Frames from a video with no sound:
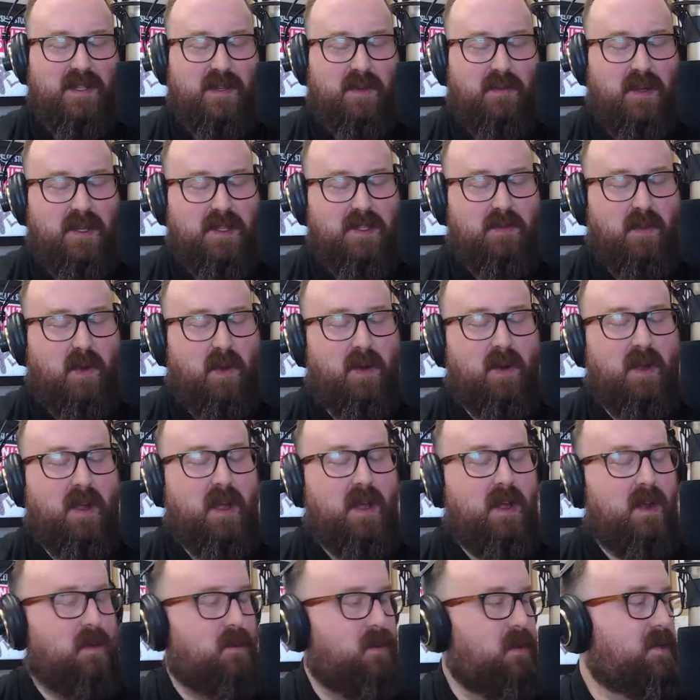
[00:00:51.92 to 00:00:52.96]
so much more,
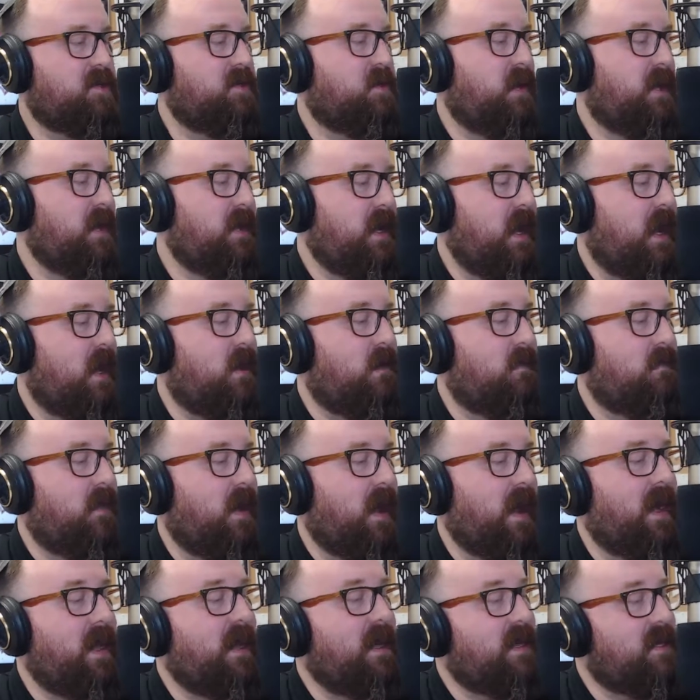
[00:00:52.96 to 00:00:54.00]
we're joined now
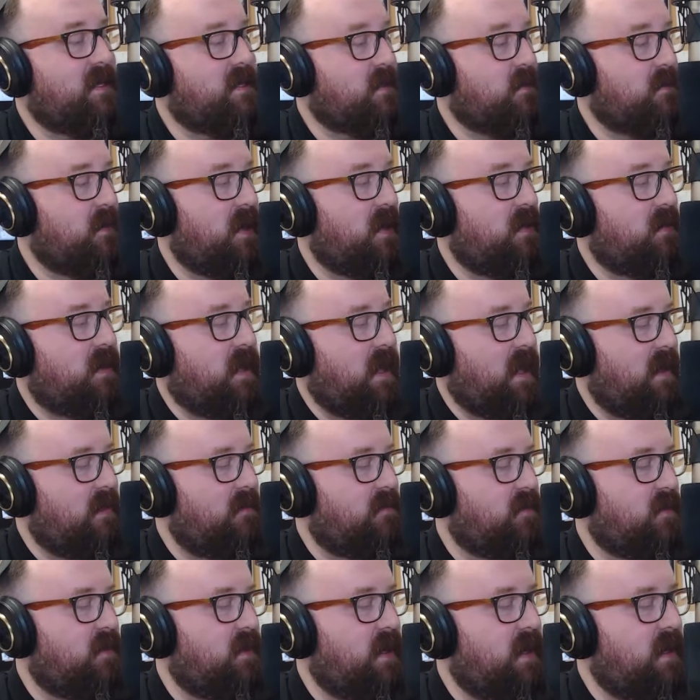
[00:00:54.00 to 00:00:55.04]
by Isabelle
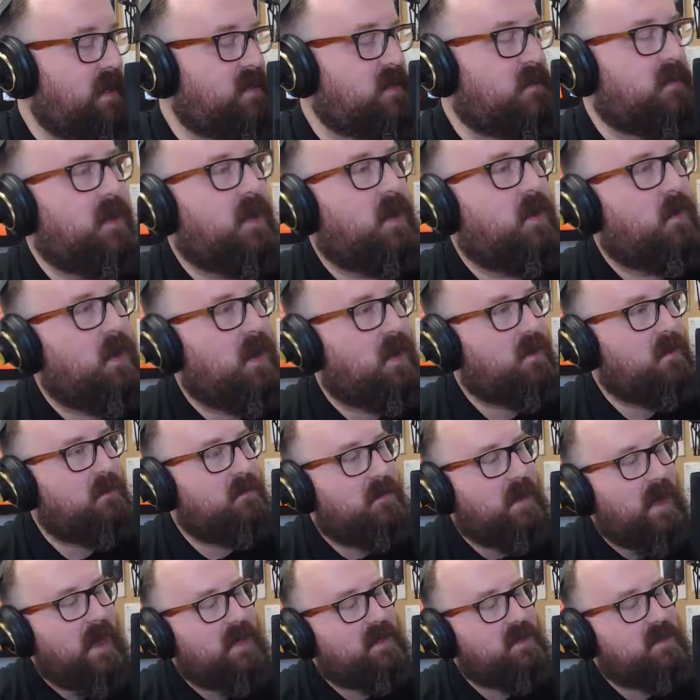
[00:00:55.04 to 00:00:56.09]
Cayford. Isabelle,
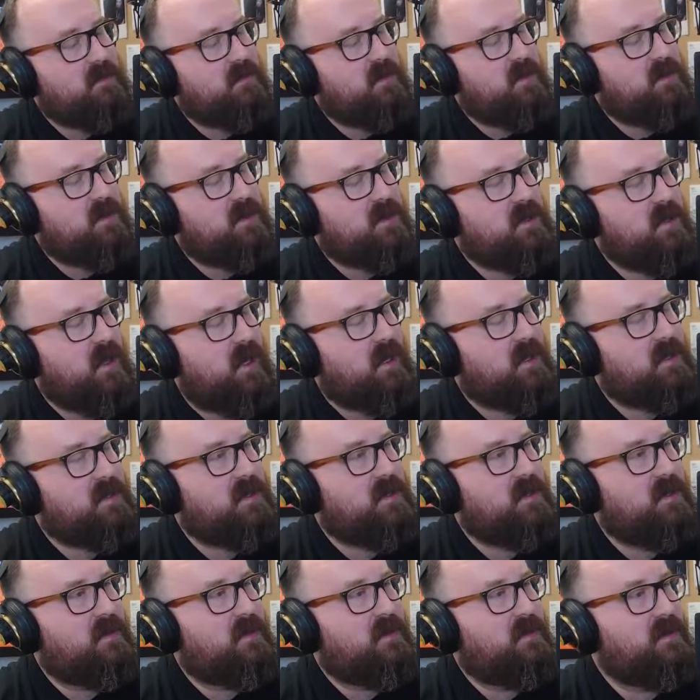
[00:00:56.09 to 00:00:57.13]
welcome back to Moose
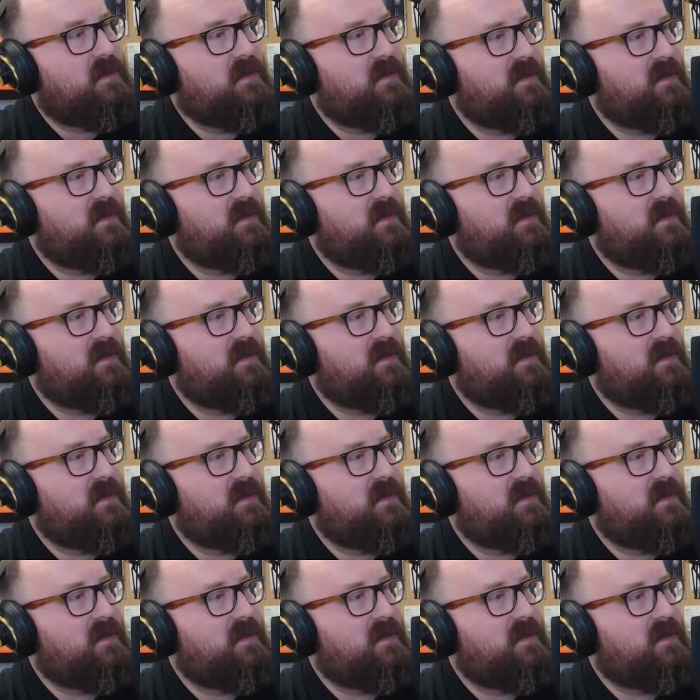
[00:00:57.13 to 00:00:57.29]
Talks.